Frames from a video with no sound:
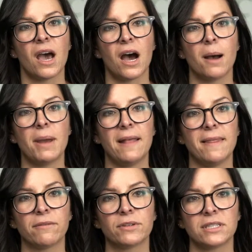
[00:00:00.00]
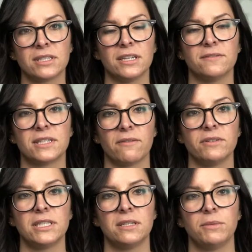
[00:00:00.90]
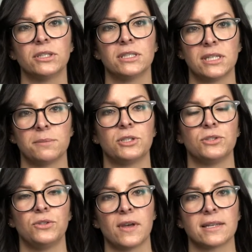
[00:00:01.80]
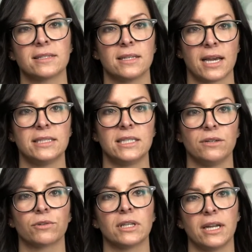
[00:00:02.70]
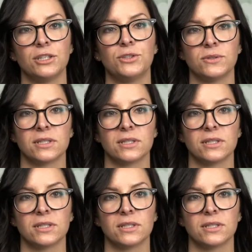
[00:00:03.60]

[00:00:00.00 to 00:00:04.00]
And they received 17 million tips in 2019 related to